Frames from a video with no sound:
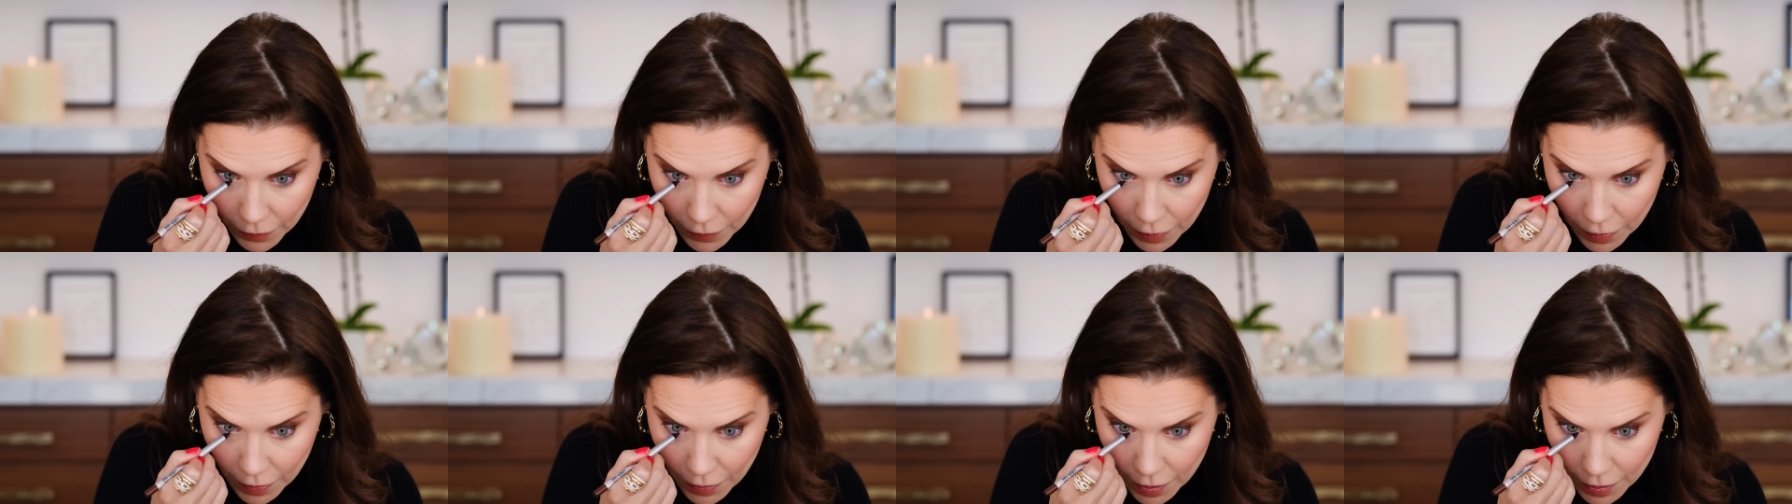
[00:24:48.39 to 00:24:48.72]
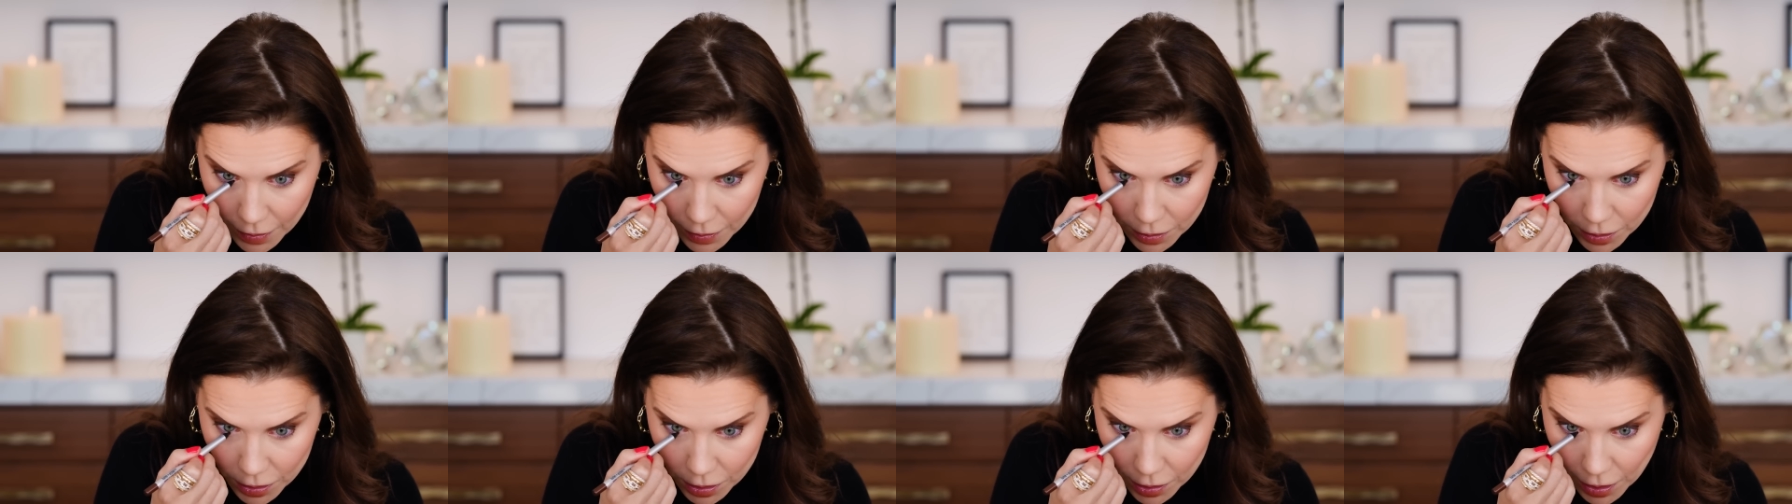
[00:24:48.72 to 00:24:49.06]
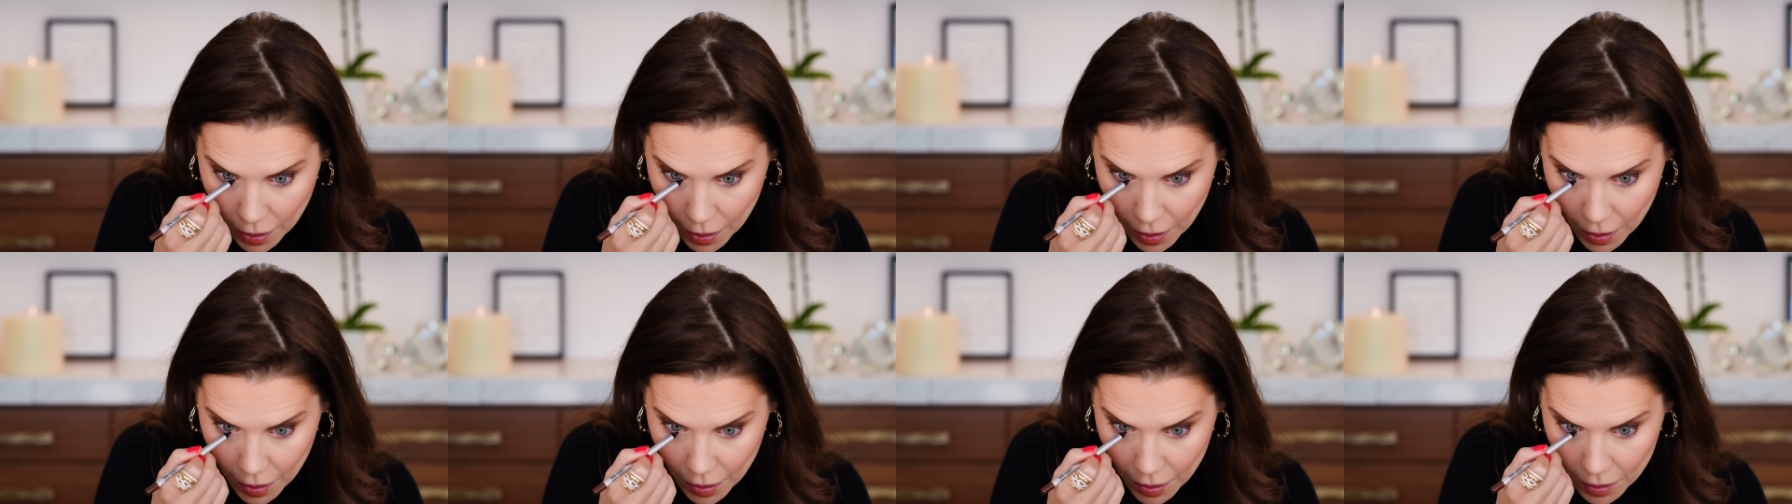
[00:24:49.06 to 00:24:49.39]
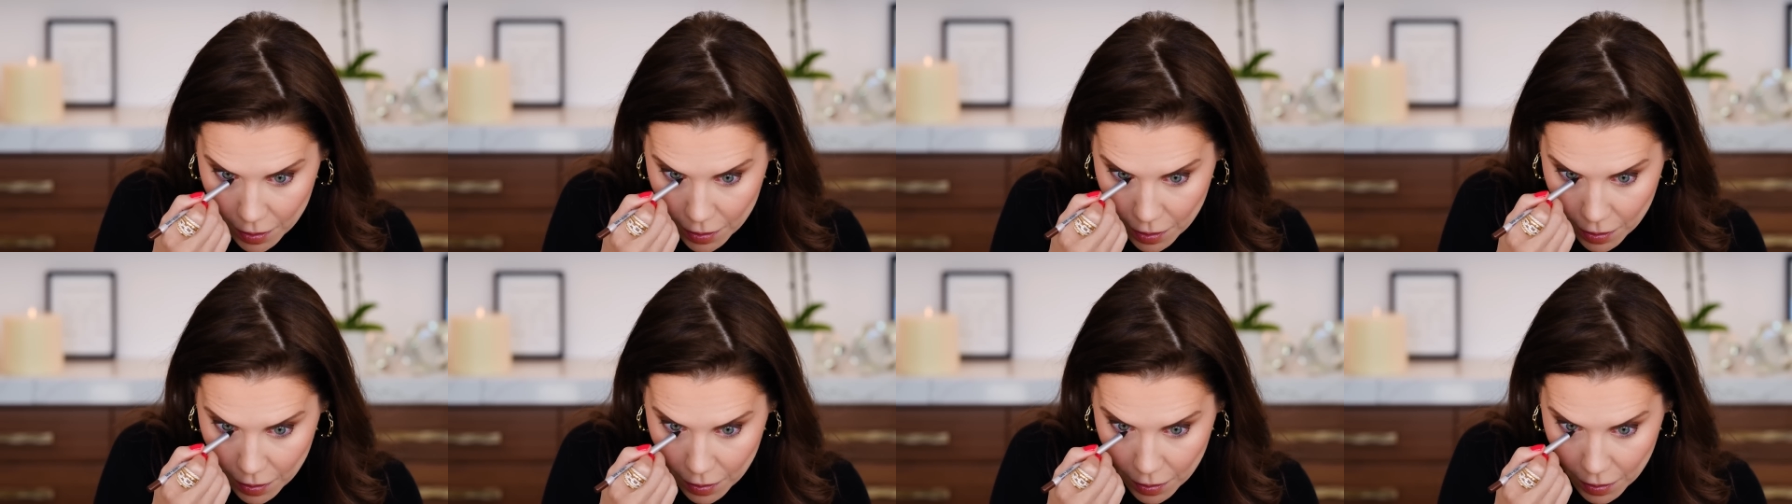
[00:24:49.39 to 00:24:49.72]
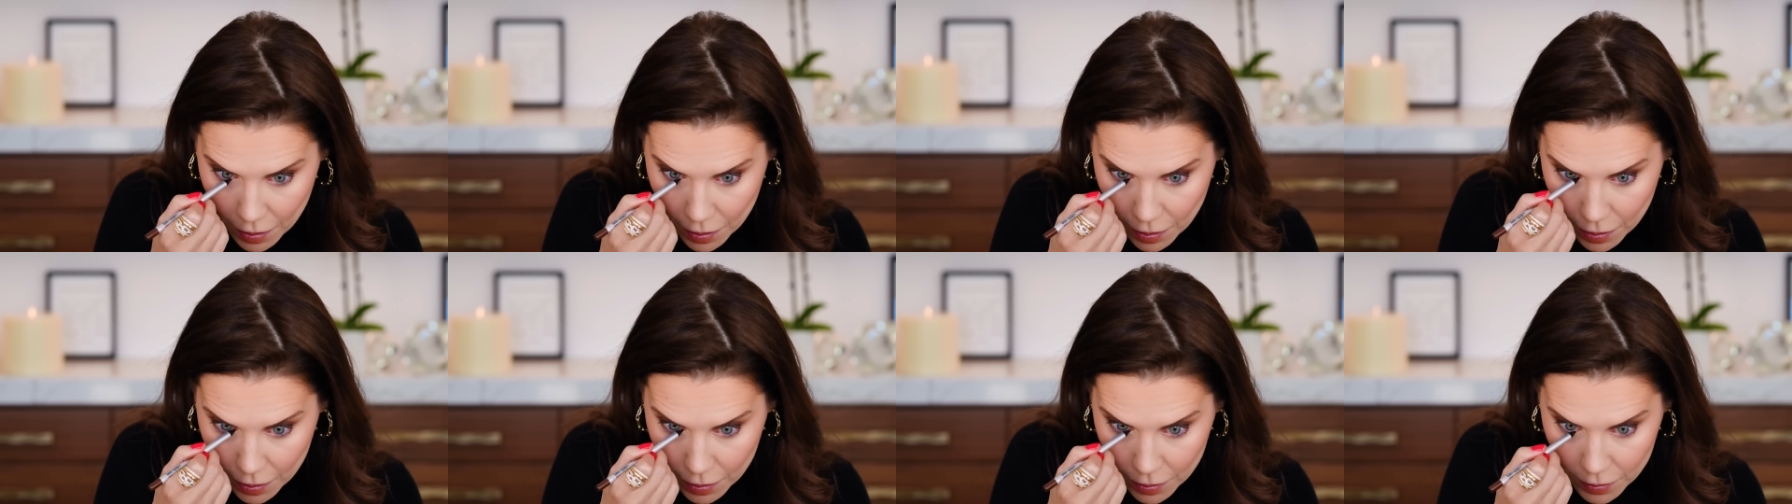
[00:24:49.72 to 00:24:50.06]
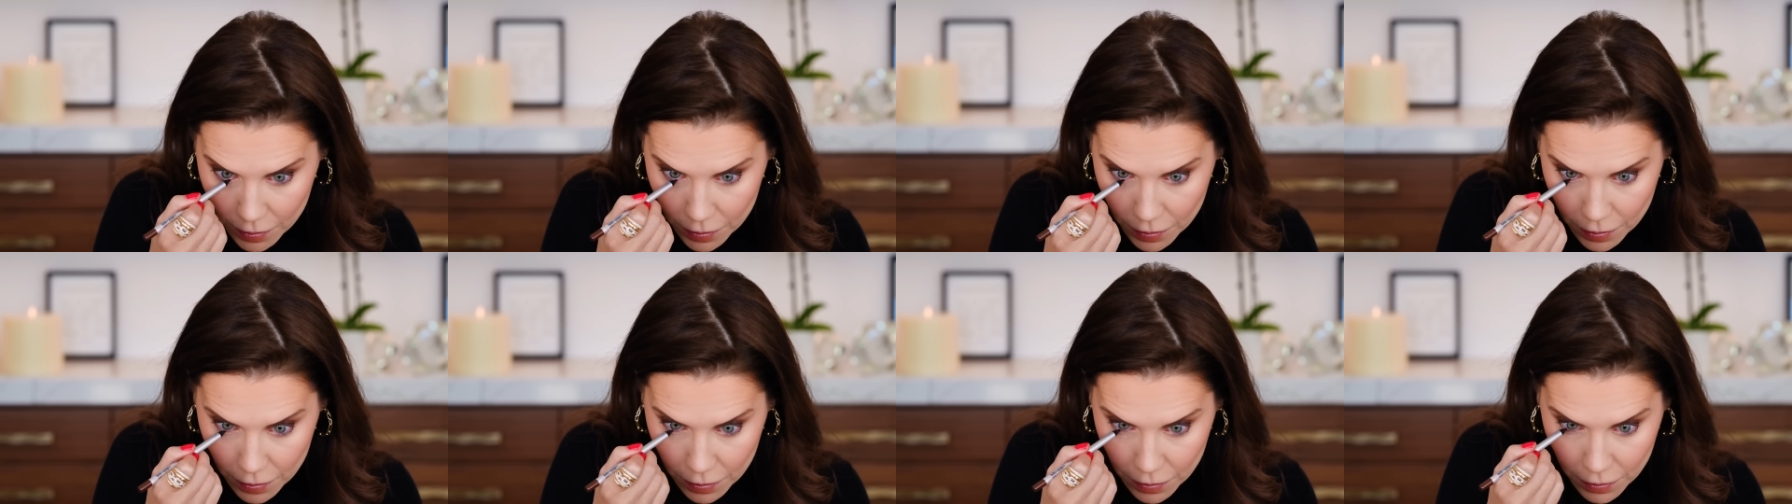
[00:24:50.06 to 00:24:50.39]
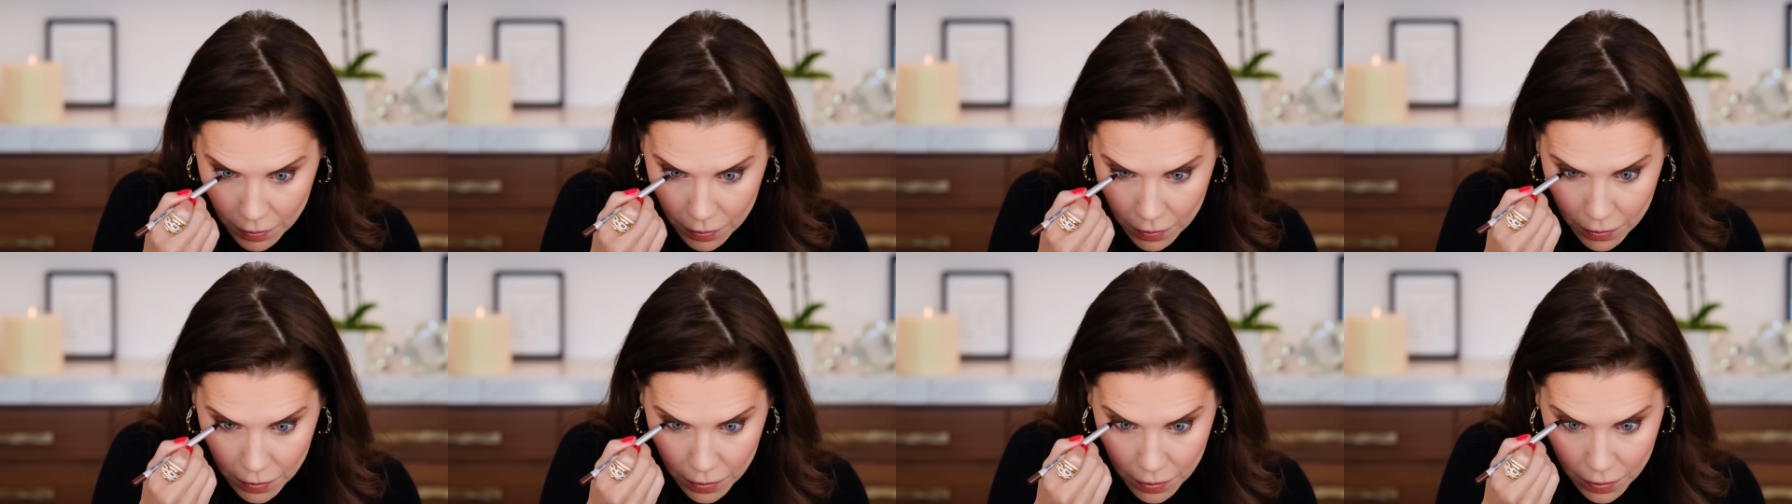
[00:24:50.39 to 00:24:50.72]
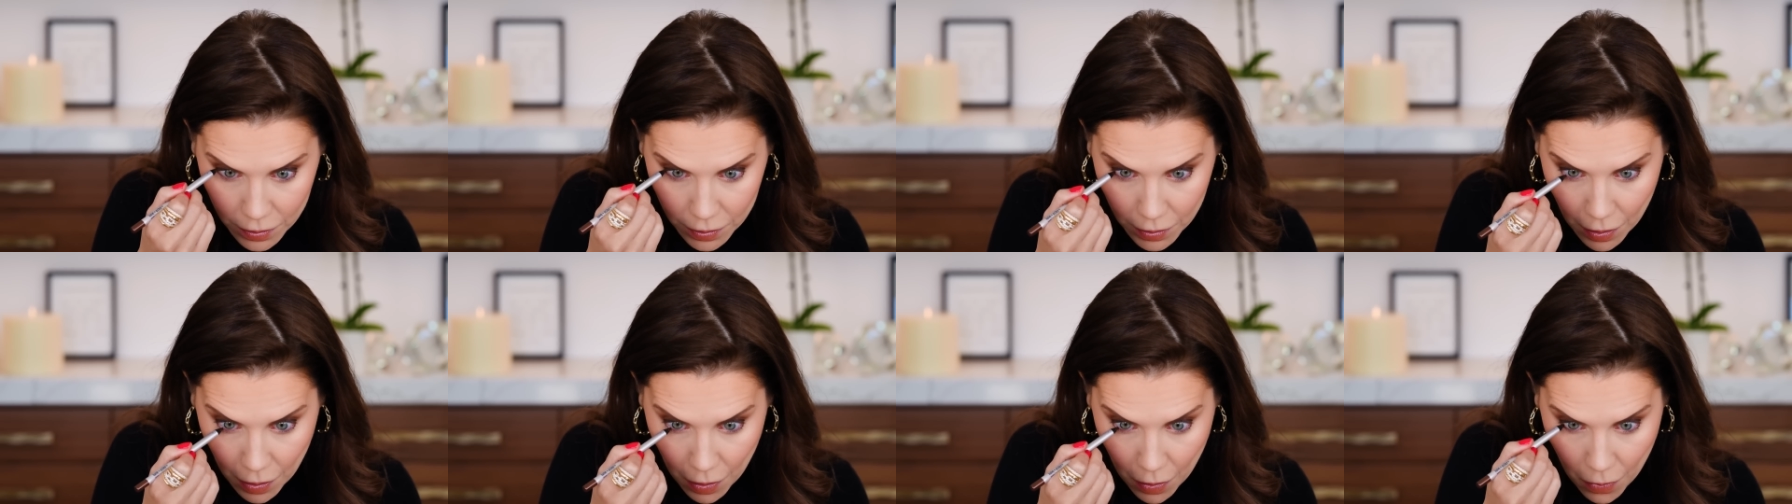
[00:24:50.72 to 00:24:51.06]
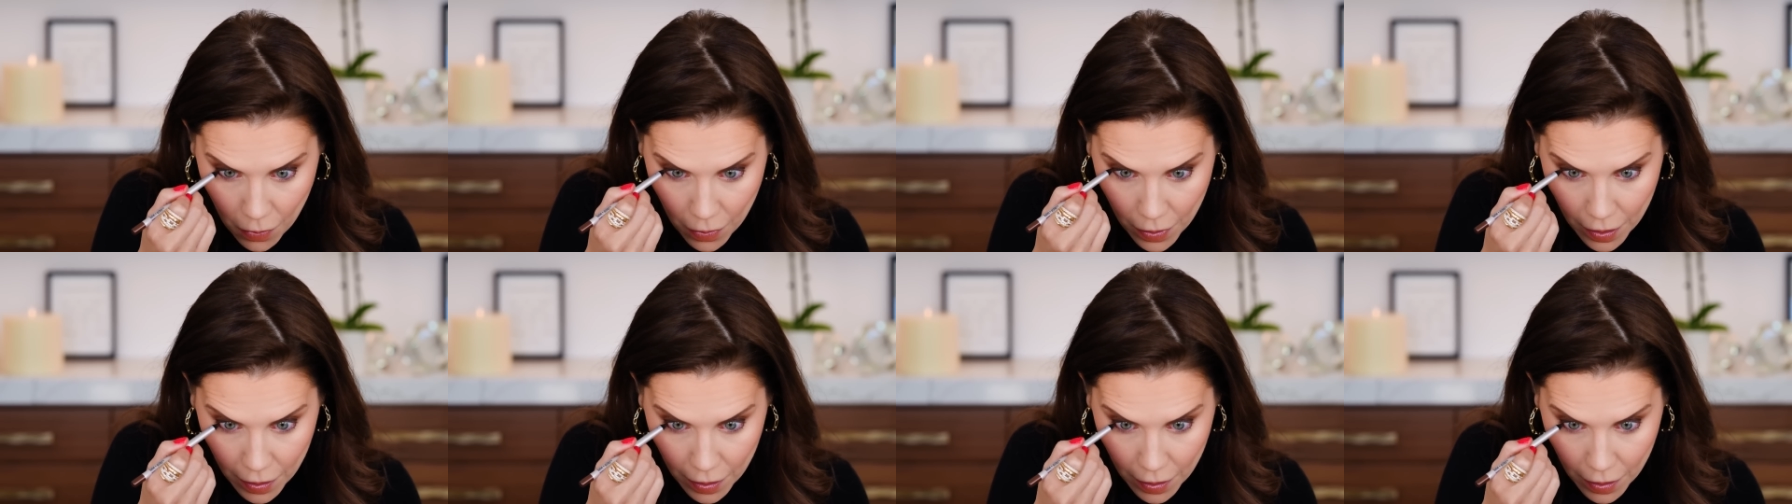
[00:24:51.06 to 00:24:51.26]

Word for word: This shade is so